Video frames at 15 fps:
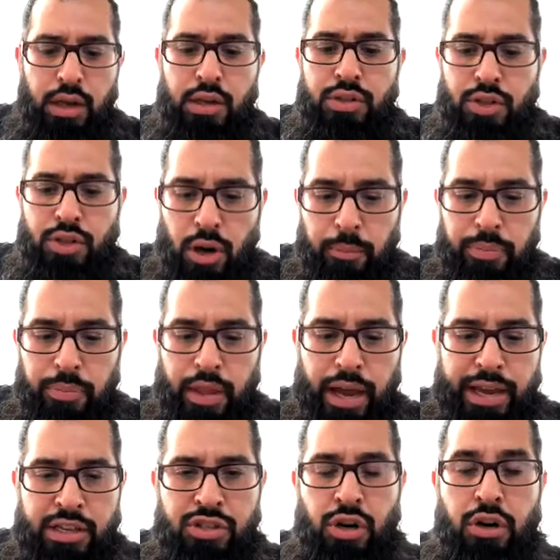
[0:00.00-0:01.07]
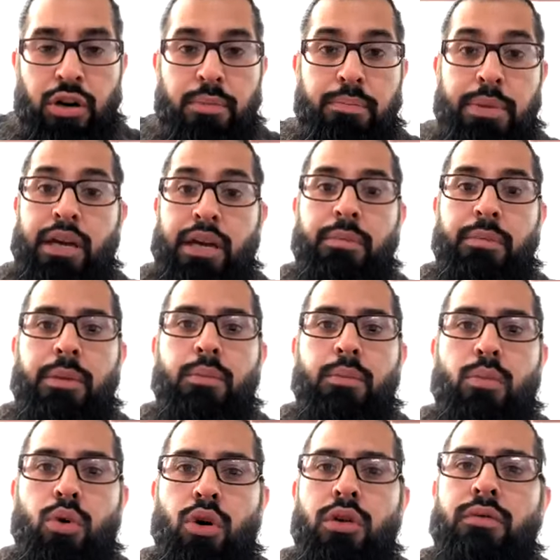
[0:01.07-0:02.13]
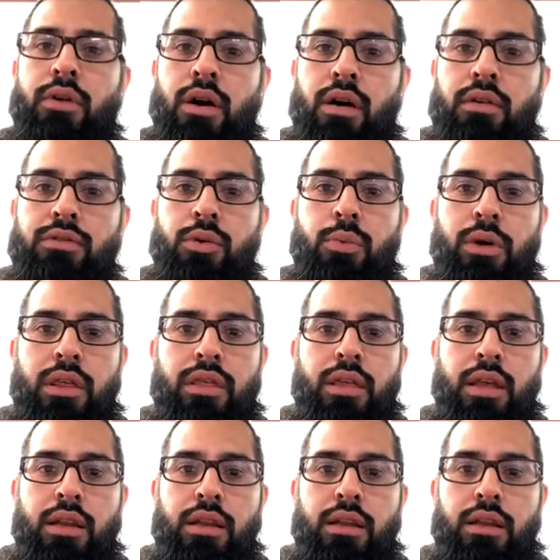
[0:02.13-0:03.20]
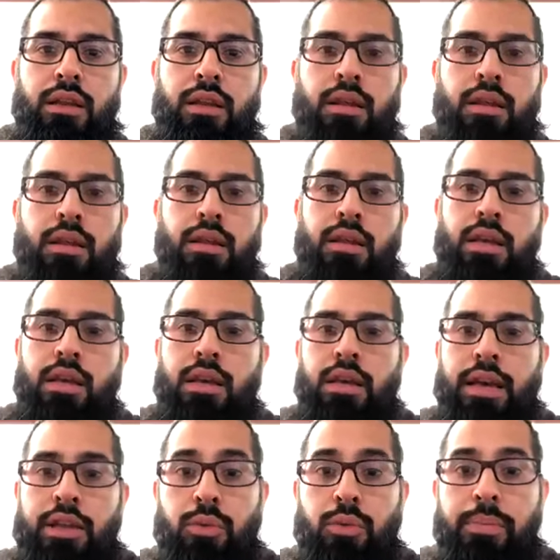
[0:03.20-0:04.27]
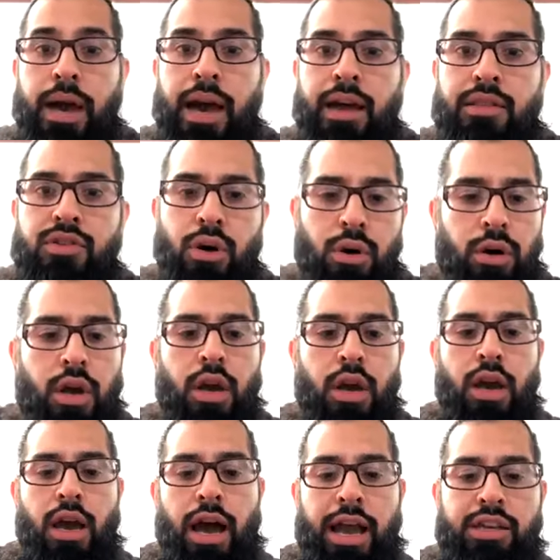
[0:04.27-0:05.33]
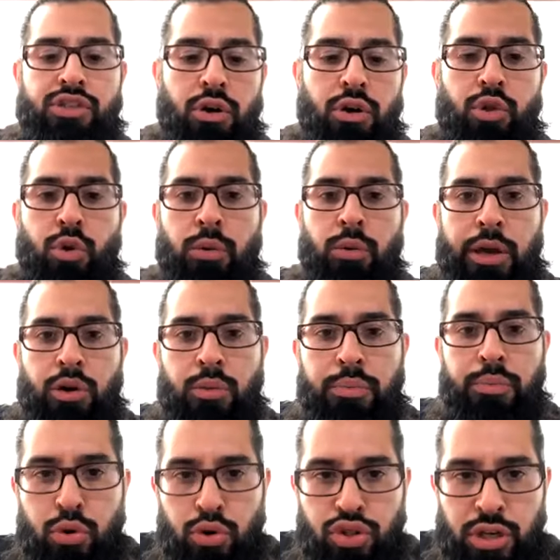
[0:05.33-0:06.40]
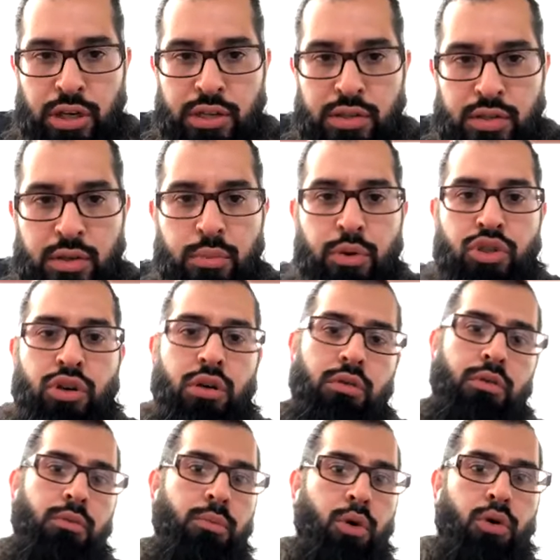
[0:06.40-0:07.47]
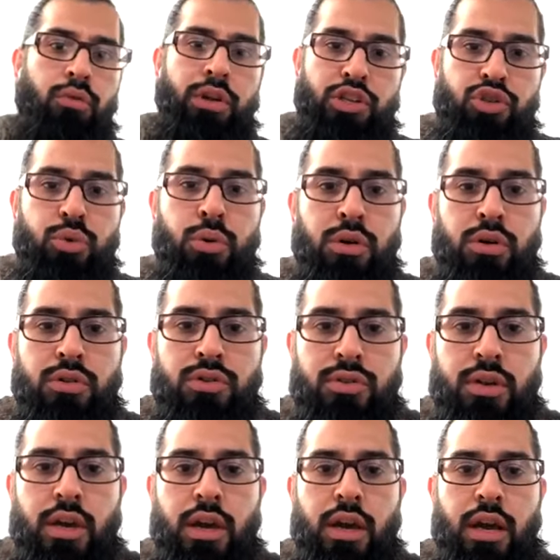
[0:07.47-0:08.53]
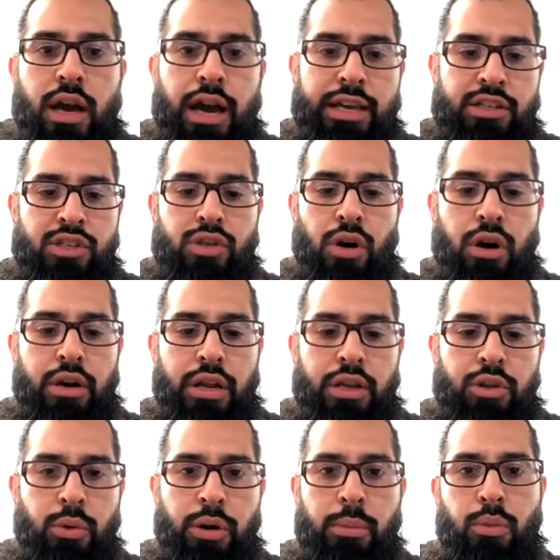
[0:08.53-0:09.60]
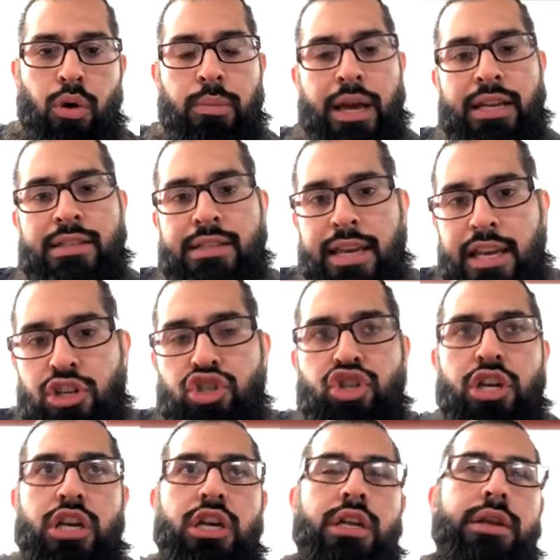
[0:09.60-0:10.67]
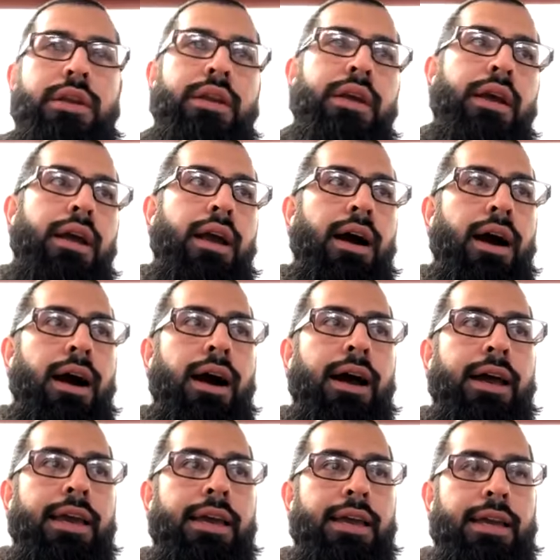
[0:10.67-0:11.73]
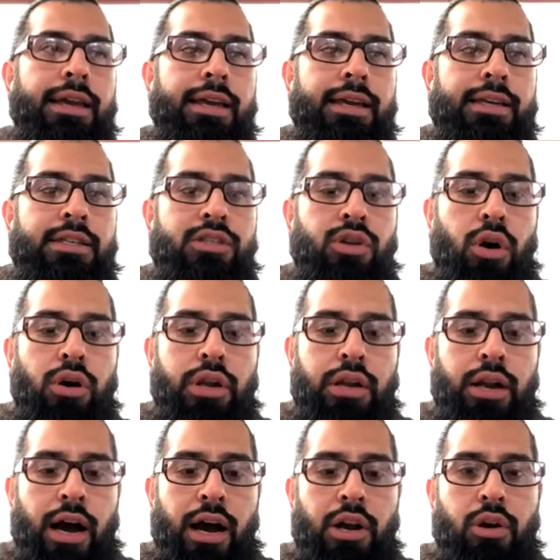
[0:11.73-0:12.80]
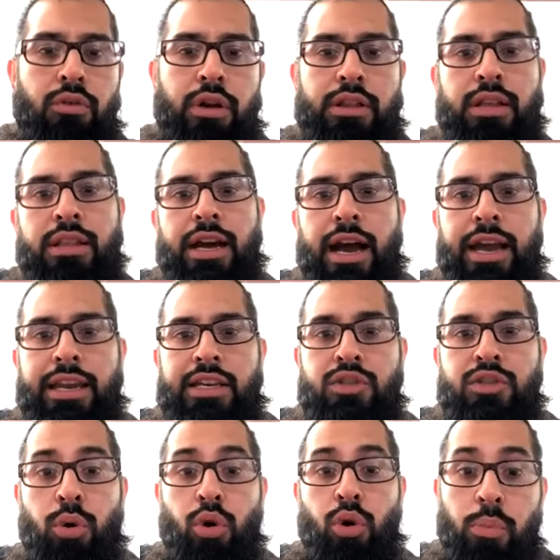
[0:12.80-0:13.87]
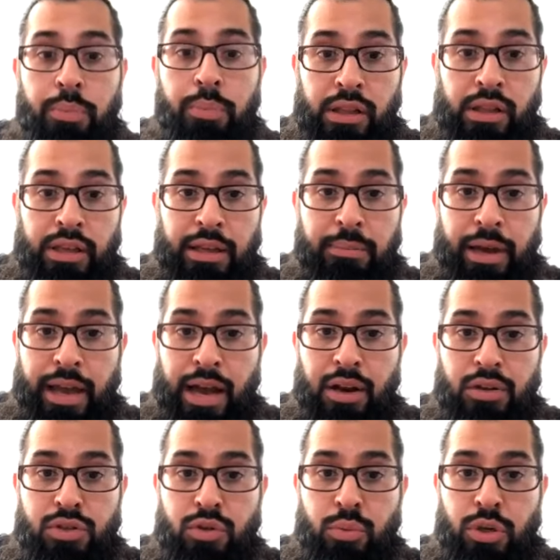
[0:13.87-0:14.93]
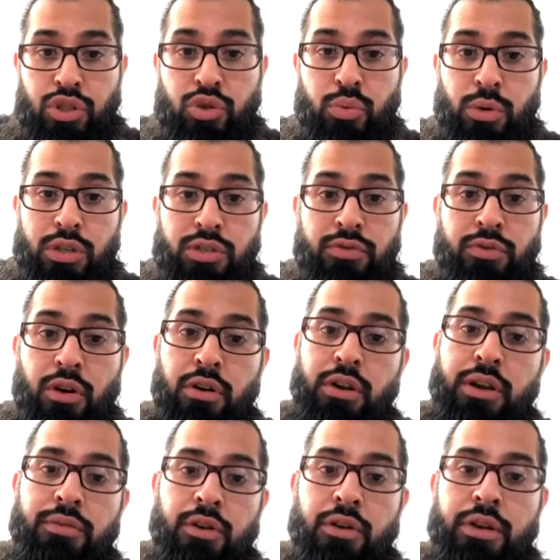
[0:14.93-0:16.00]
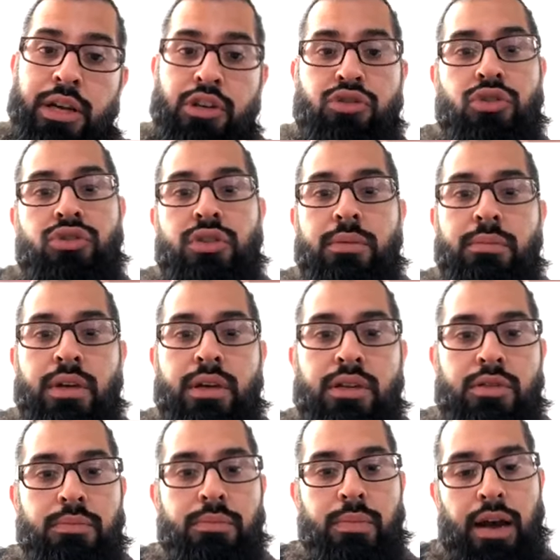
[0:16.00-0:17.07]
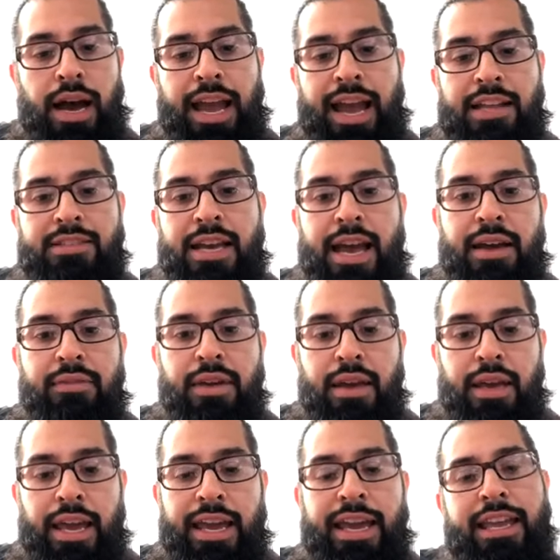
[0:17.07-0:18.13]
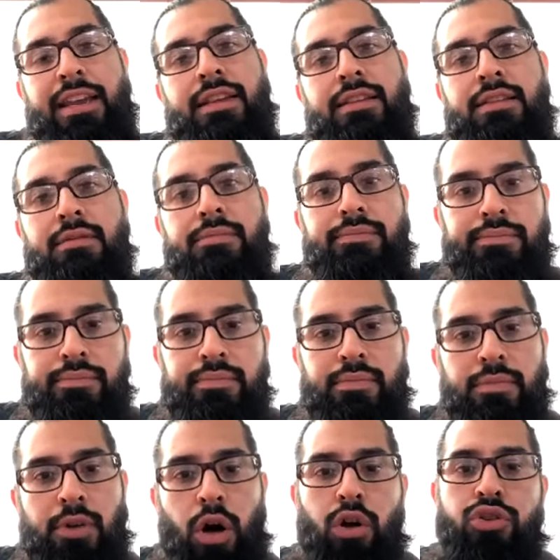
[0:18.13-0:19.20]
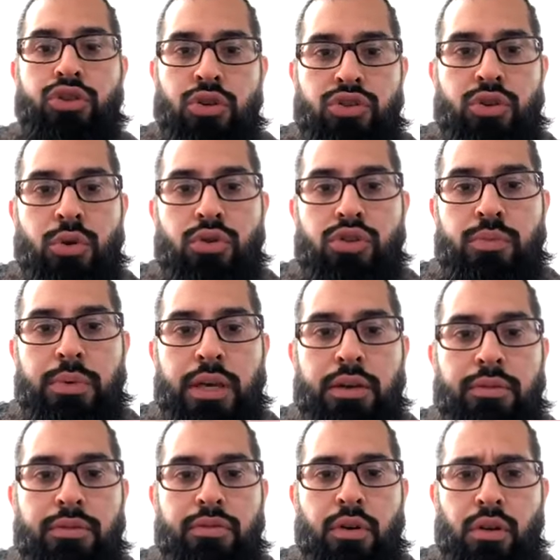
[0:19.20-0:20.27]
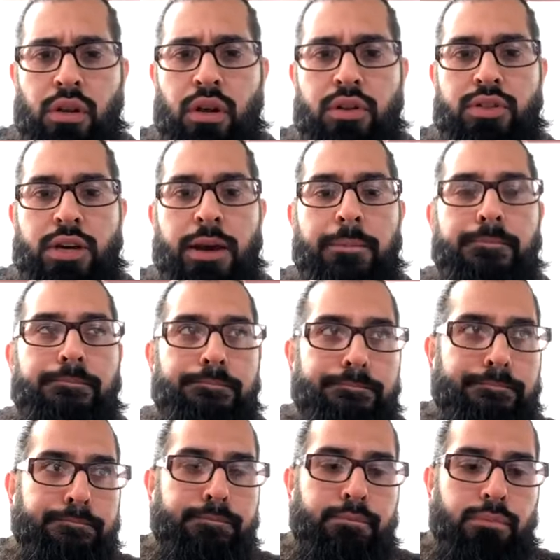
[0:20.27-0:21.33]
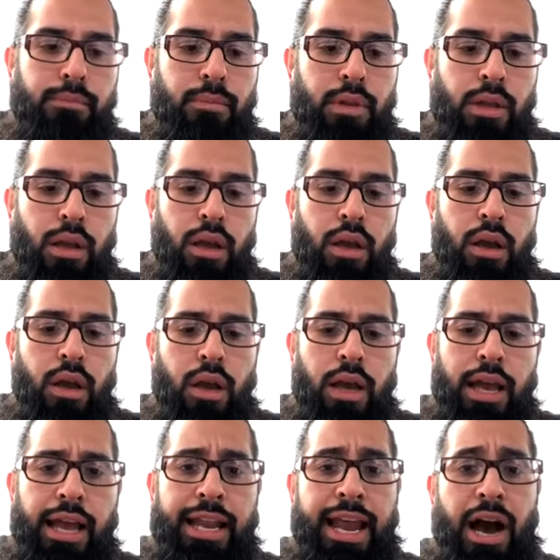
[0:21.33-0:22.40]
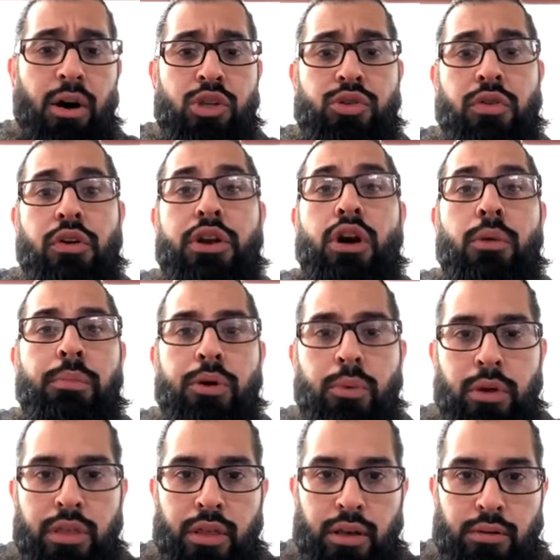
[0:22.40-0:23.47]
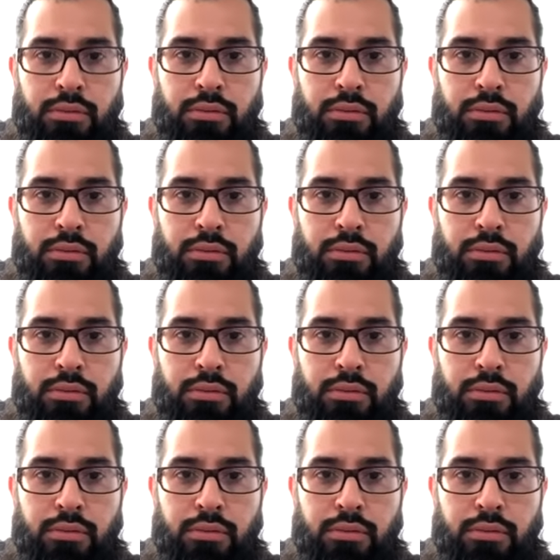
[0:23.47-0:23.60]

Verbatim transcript: So I started becoming more involved within the Hindu path. So I started doing my own pujas, which are more rituals. I started doing more meditation. I started honoring the deities more openly in my house, which was very, very interesting because I had to have a, a hidden altar, so to speak, for a long time. And now I'm mm-hmm. open with it.